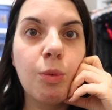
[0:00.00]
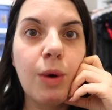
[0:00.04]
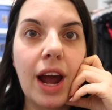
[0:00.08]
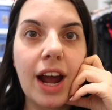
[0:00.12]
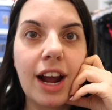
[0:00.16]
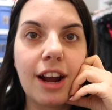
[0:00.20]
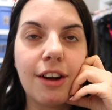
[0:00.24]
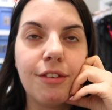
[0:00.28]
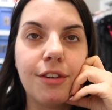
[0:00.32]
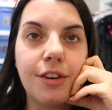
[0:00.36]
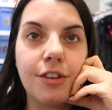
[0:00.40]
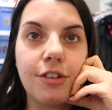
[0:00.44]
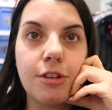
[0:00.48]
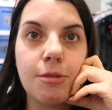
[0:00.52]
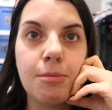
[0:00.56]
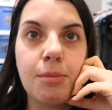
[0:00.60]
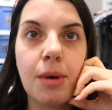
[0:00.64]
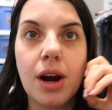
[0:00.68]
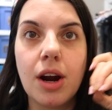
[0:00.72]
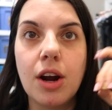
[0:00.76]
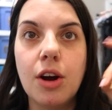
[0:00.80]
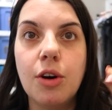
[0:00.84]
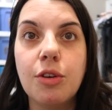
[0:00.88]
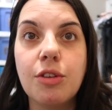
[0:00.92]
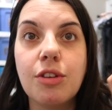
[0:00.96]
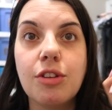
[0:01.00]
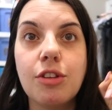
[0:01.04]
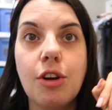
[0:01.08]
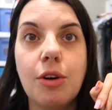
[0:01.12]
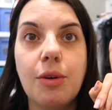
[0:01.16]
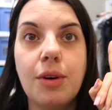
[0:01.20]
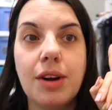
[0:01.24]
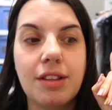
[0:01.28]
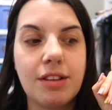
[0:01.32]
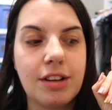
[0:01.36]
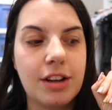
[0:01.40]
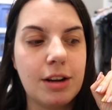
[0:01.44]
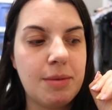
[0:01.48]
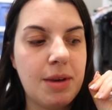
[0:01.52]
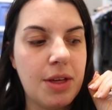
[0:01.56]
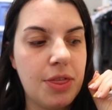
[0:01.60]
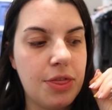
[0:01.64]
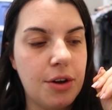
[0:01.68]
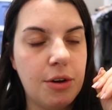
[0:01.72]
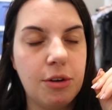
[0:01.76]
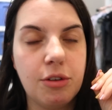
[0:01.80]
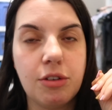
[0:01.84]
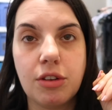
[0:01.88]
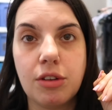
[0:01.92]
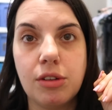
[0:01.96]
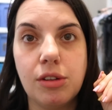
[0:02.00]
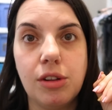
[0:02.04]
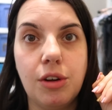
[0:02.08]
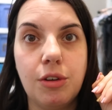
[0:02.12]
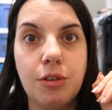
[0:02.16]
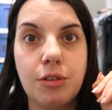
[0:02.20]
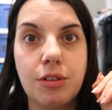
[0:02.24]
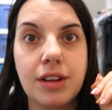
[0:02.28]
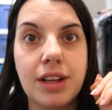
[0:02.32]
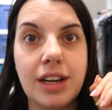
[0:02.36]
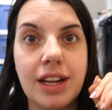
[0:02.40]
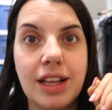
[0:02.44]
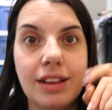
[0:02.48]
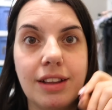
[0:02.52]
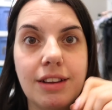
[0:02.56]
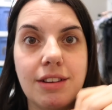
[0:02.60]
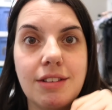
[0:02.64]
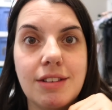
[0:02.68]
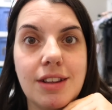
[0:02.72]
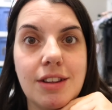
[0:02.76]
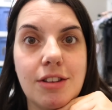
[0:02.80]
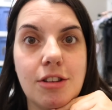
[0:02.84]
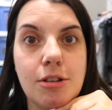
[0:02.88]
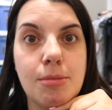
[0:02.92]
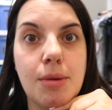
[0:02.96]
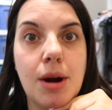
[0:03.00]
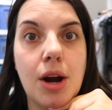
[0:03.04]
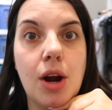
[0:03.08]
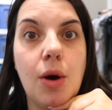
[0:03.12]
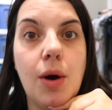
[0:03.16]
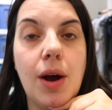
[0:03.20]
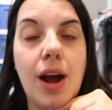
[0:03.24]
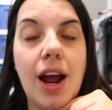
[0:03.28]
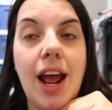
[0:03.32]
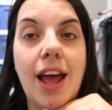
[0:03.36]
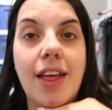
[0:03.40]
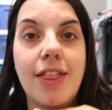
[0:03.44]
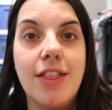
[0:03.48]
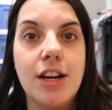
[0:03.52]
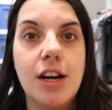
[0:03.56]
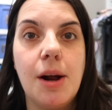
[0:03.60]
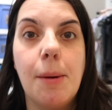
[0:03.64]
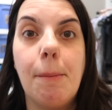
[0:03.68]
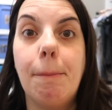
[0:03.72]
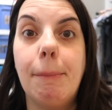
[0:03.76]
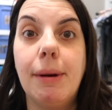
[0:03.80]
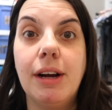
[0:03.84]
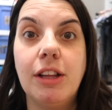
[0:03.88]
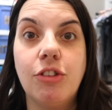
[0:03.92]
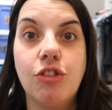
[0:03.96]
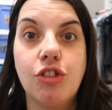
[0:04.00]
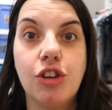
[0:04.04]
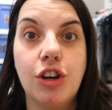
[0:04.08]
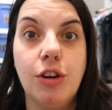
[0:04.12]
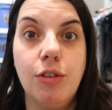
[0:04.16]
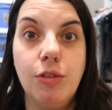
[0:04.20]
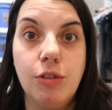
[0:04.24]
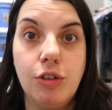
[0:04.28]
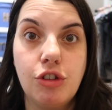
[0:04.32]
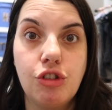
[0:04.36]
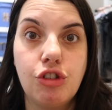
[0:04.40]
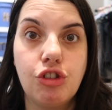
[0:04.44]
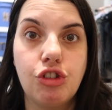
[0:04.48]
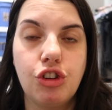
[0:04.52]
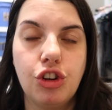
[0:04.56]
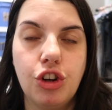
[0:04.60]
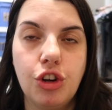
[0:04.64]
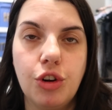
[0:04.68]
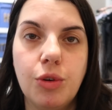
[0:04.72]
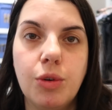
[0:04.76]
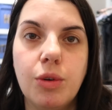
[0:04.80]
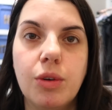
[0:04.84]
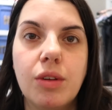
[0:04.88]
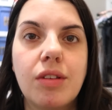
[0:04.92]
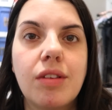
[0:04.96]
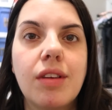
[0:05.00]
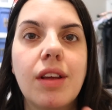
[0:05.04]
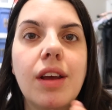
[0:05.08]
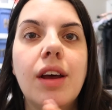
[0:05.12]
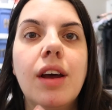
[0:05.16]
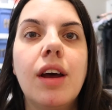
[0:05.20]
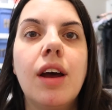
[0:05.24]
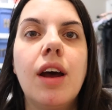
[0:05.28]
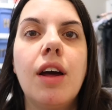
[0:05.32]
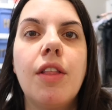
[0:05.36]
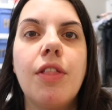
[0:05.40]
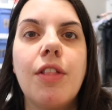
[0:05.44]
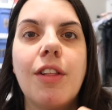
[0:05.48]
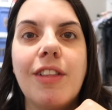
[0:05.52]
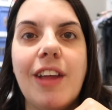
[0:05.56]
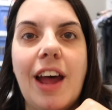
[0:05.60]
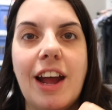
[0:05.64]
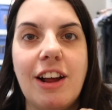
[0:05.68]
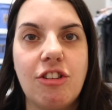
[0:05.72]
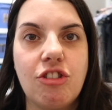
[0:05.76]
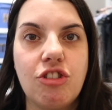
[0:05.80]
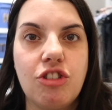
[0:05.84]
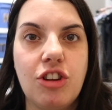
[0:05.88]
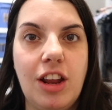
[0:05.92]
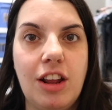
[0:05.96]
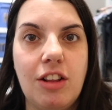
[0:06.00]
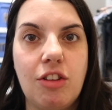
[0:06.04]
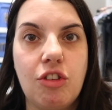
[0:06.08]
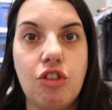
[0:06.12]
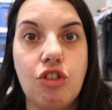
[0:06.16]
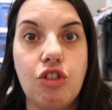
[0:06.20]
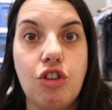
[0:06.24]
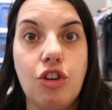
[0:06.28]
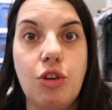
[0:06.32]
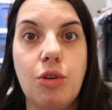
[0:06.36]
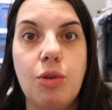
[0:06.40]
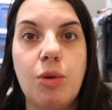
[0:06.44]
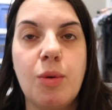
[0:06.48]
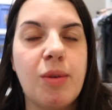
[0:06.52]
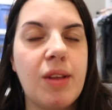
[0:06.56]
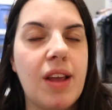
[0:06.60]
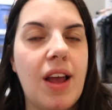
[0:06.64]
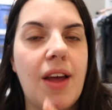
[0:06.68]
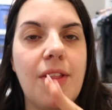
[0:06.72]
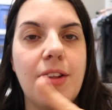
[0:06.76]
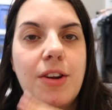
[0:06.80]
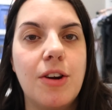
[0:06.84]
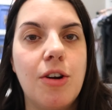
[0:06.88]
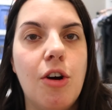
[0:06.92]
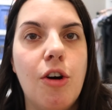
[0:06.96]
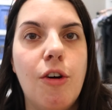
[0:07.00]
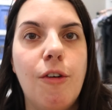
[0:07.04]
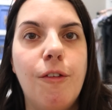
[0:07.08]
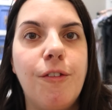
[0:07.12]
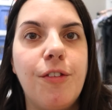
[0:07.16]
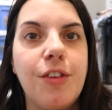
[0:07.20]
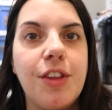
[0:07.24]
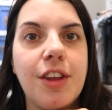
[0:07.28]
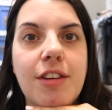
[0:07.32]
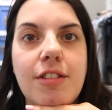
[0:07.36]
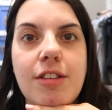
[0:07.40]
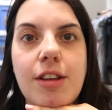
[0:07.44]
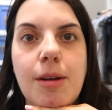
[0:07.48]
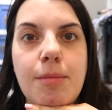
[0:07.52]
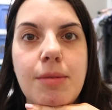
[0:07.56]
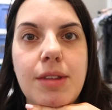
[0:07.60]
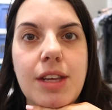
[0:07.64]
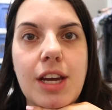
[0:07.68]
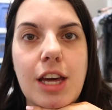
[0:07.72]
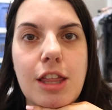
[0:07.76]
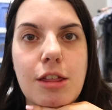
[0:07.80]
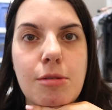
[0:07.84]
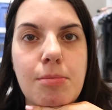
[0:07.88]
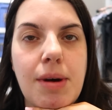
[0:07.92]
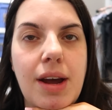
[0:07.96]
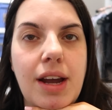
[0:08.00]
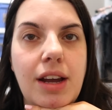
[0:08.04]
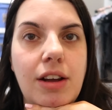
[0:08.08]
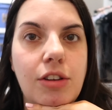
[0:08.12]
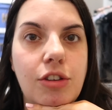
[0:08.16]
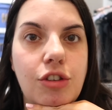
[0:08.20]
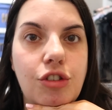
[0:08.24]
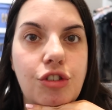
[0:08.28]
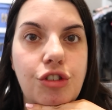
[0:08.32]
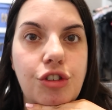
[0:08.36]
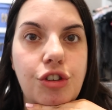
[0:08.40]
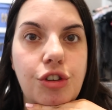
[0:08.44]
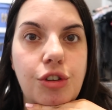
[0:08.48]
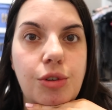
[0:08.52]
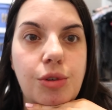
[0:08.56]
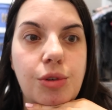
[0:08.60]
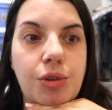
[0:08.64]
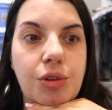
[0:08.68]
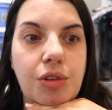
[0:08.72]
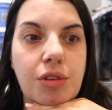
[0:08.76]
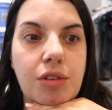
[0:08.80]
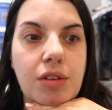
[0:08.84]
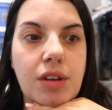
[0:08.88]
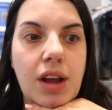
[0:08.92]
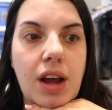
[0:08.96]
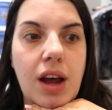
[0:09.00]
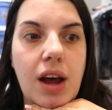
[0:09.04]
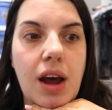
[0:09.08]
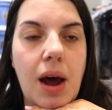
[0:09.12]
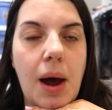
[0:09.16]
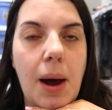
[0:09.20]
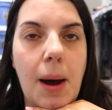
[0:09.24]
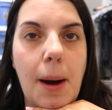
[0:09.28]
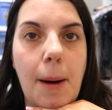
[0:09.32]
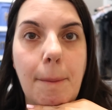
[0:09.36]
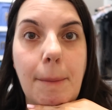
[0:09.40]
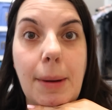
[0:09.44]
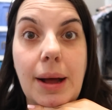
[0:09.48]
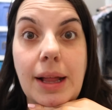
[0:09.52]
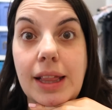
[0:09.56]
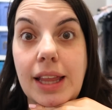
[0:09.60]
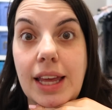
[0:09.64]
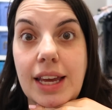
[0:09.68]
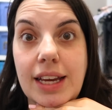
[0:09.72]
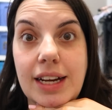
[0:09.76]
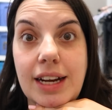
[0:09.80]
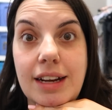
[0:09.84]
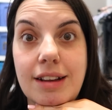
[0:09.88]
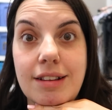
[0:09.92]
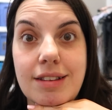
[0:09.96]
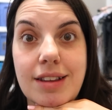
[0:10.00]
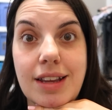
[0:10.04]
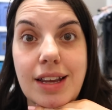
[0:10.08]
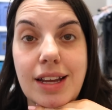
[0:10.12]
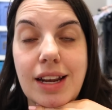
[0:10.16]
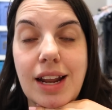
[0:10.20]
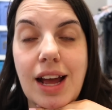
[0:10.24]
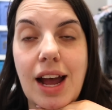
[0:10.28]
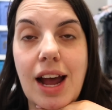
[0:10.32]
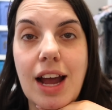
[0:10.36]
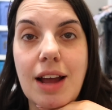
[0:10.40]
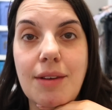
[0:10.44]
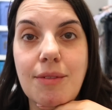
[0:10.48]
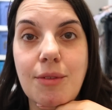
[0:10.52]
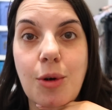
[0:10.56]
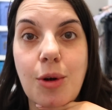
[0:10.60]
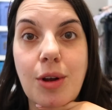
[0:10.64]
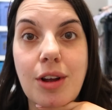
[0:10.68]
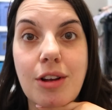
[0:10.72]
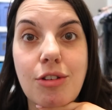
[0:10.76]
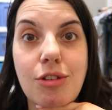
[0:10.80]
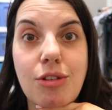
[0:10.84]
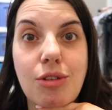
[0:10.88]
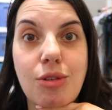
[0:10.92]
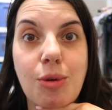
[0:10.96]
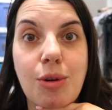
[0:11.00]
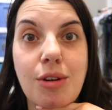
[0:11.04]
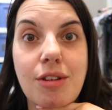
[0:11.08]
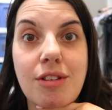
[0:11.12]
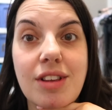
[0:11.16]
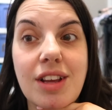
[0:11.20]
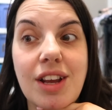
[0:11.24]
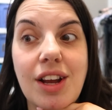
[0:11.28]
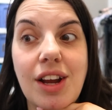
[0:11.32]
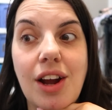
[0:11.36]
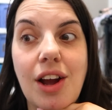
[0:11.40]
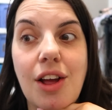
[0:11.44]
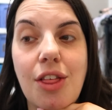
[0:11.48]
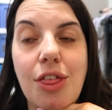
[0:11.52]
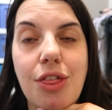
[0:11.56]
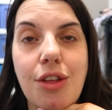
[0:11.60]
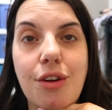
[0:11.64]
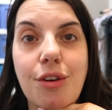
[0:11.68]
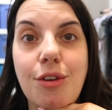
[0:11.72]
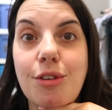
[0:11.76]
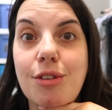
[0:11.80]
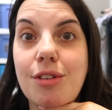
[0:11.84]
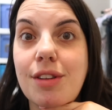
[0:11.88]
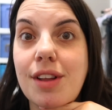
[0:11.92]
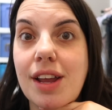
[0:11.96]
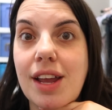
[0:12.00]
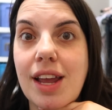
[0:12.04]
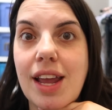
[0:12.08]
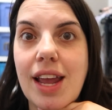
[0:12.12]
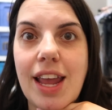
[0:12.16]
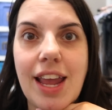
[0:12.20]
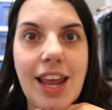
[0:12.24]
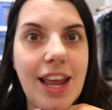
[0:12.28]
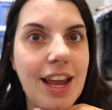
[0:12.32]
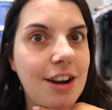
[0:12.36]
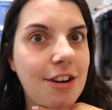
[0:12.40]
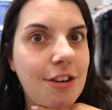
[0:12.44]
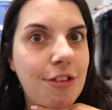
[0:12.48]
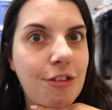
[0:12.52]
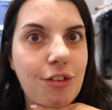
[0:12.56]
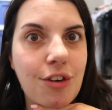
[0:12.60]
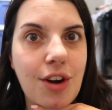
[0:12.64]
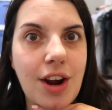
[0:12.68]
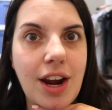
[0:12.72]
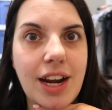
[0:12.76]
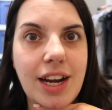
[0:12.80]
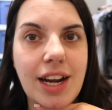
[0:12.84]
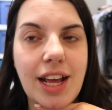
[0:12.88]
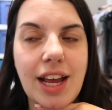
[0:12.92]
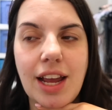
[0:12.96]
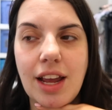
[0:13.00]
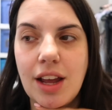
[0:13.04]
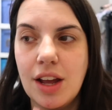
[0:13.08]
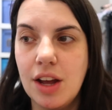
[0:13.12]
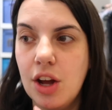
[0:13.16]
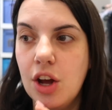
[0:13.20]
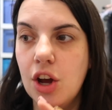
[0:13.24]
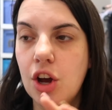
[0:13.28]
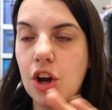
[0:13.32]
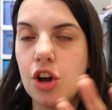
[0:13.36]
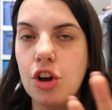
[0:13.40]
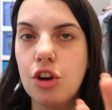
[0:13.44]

rack for tomorrow, so it's gonna be those clothes getting listed tomorrow and then a bunch of shoes, the last chance shoes, and then hopefully some death pile shoes. Like I said, I'm going sourcing Thursday and Friday,